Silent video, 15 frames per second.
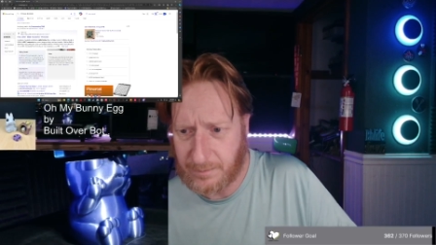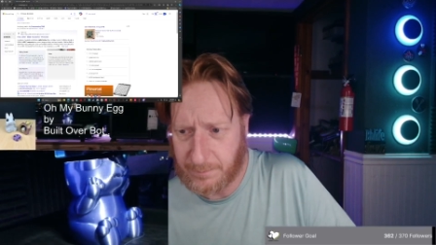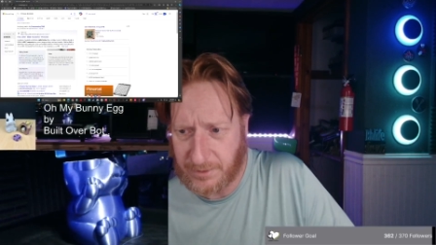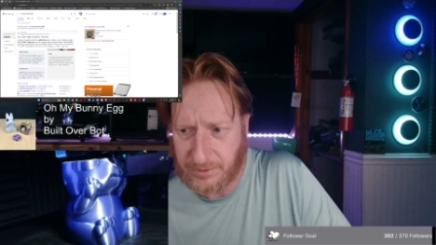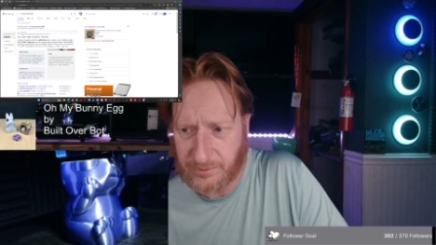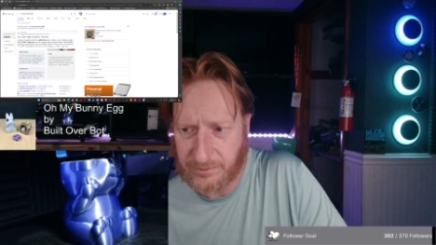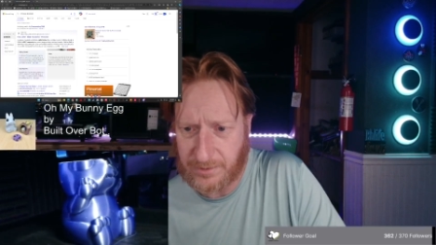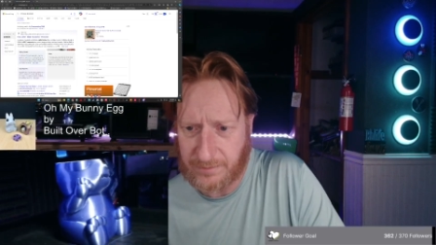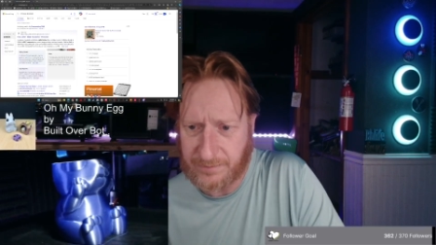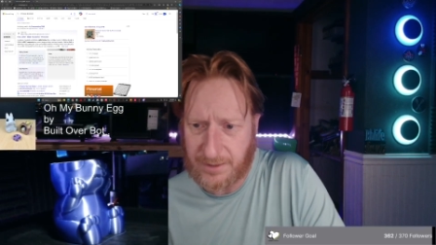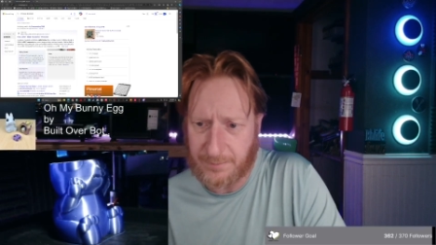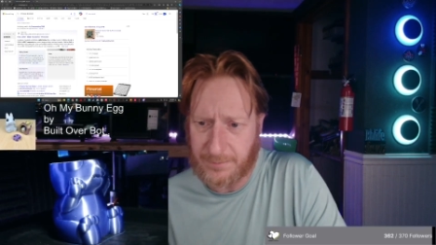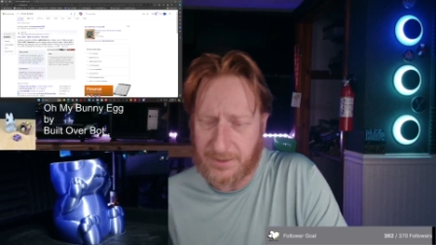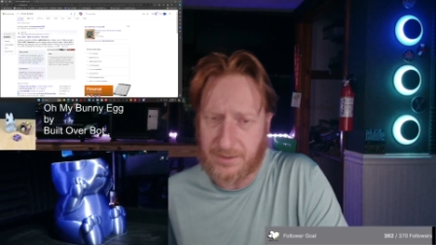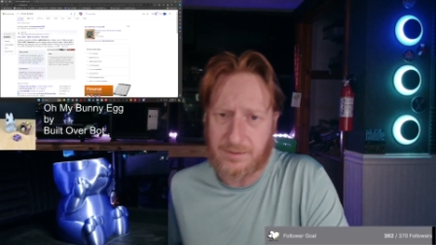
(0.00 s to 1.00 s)
stuff
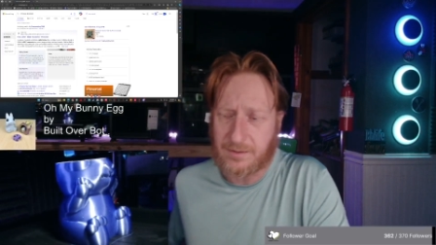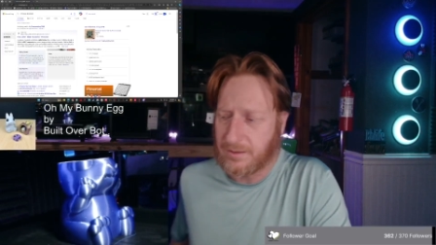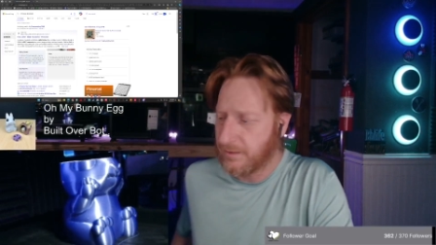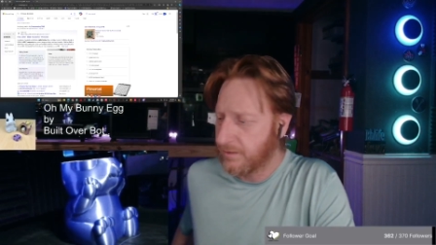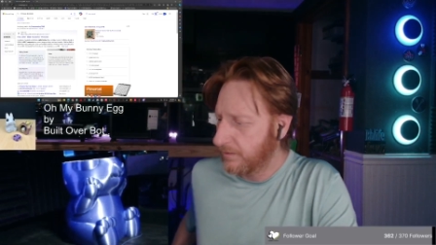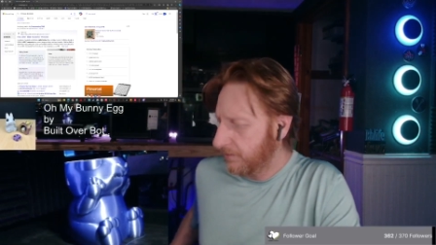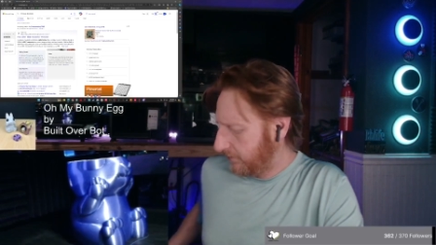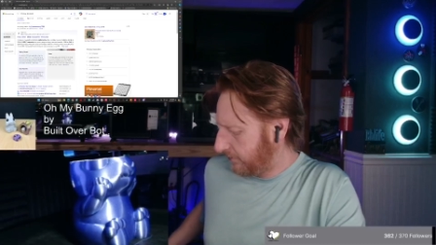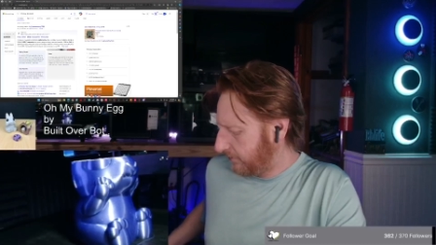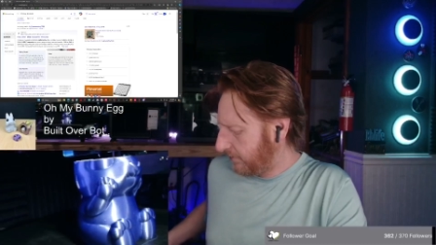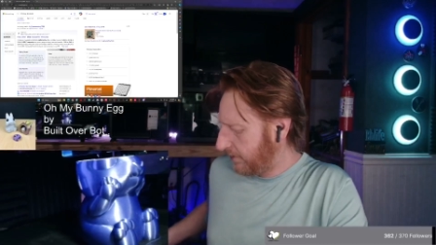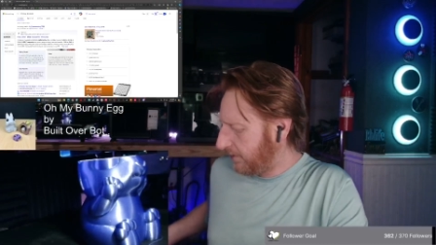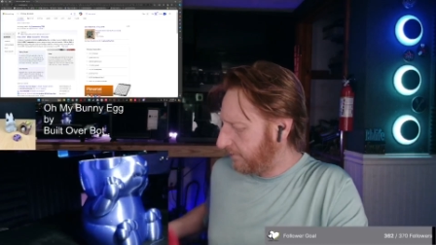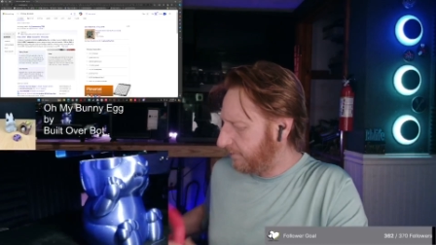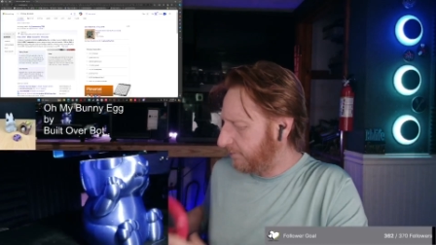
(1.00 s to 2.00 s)
came in,
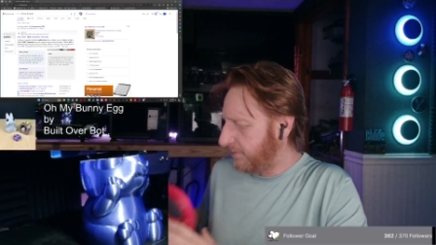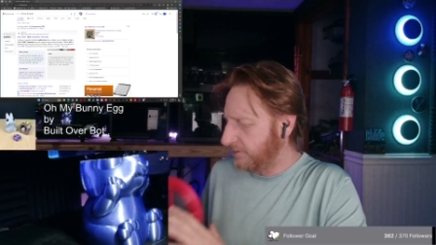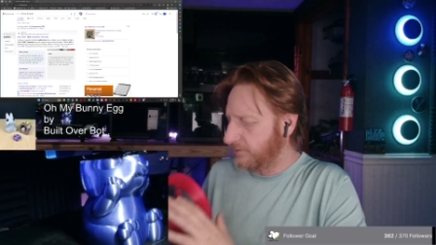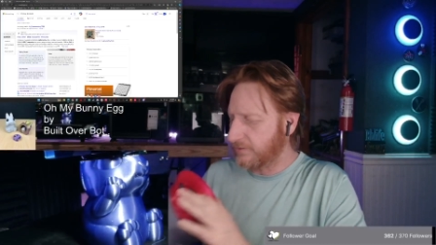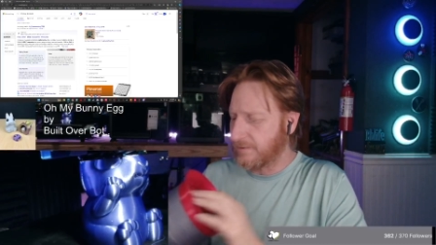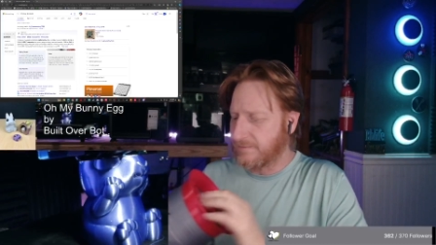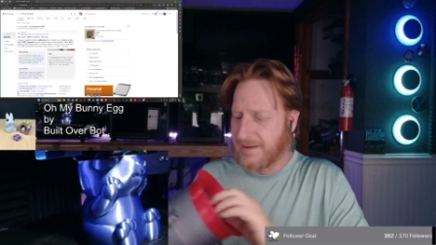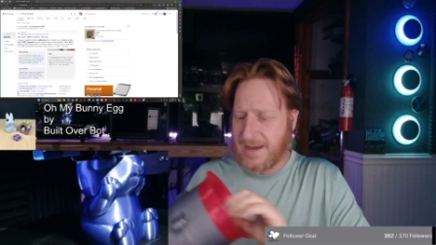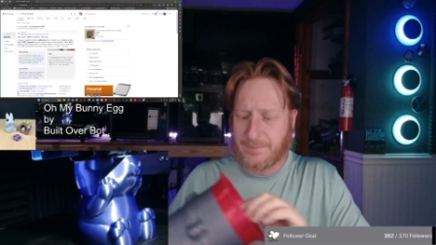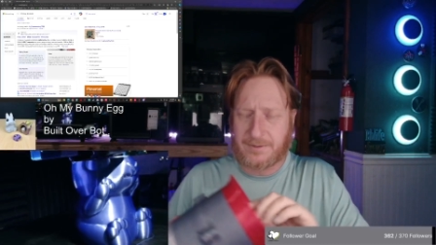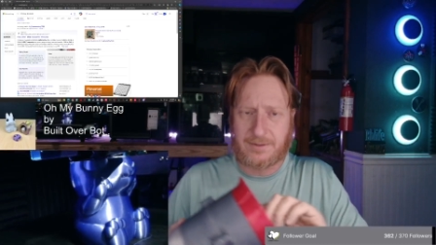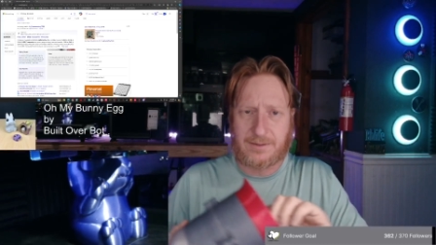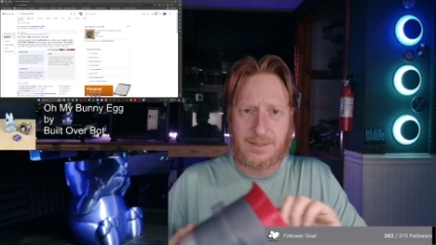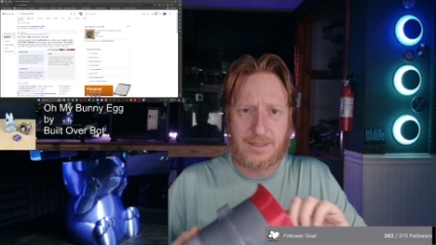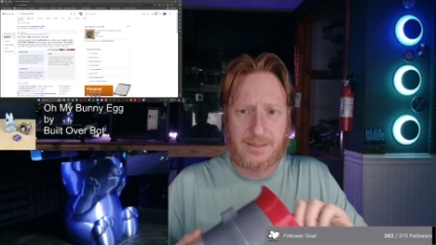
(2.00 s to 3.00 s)
a bunch of stuff
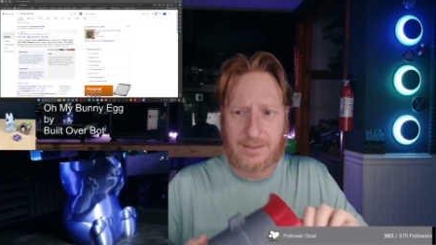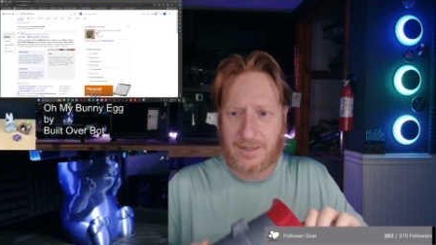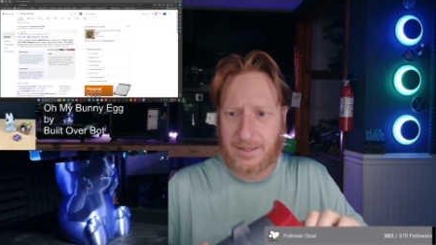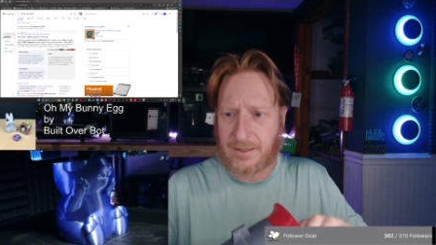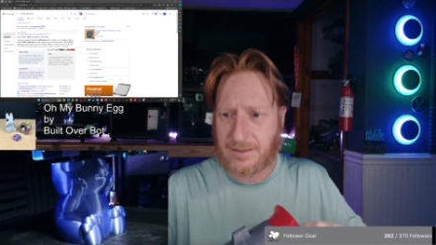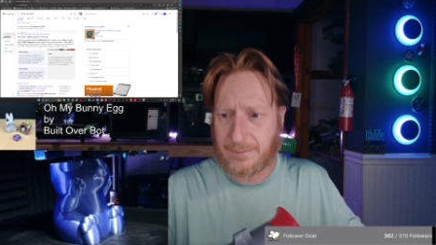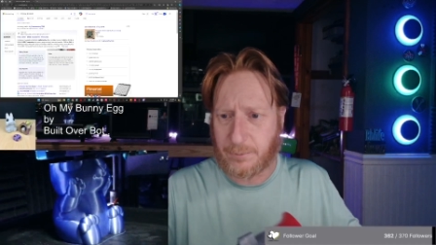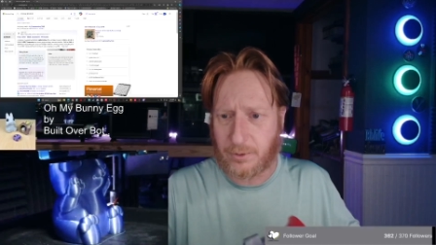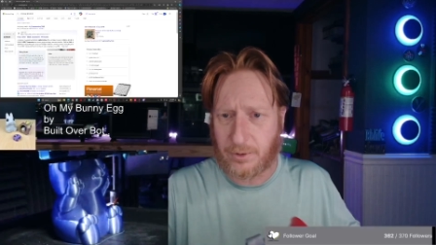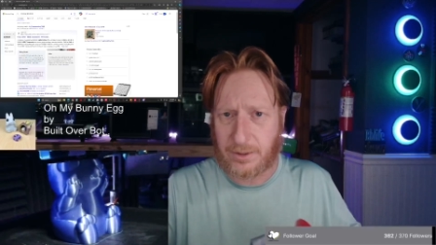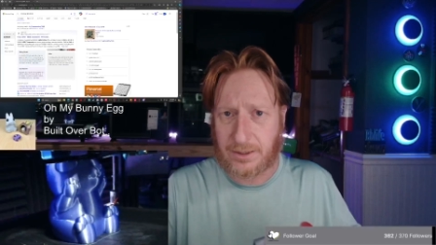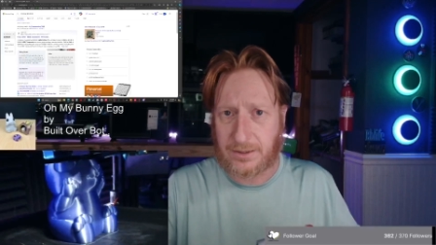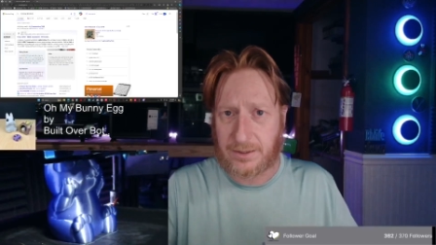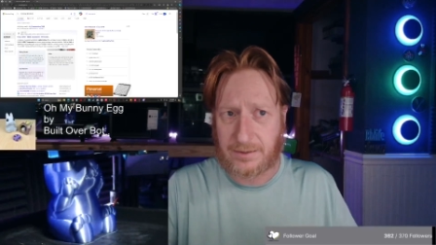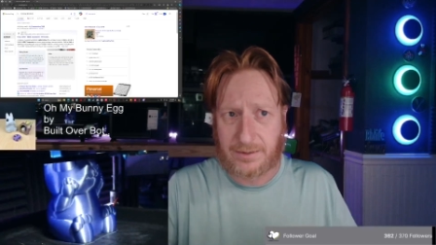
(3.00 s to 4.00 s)
happened, and I ended up
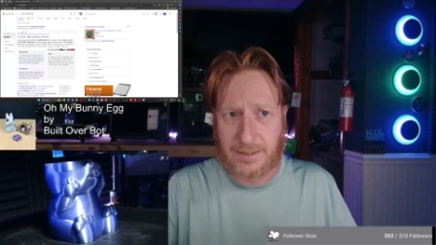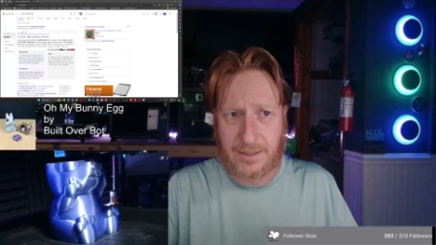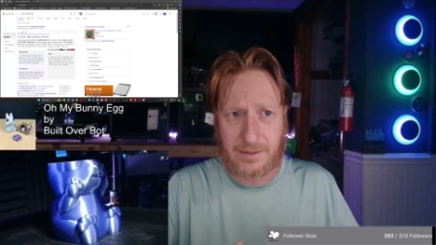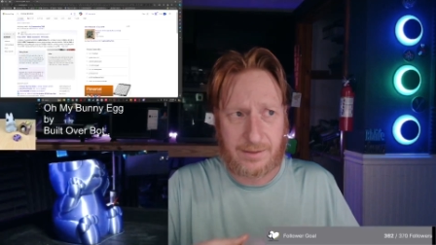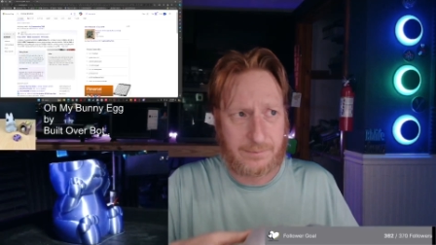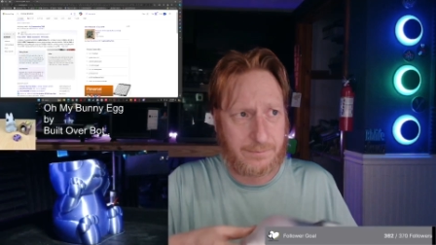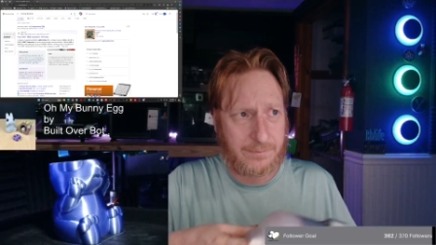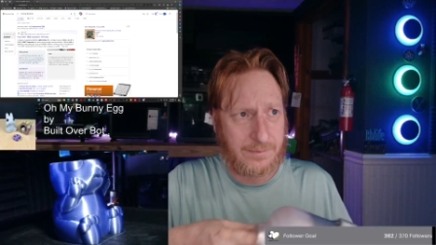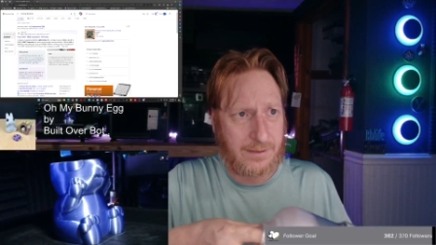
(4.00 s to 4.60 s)
working the entire.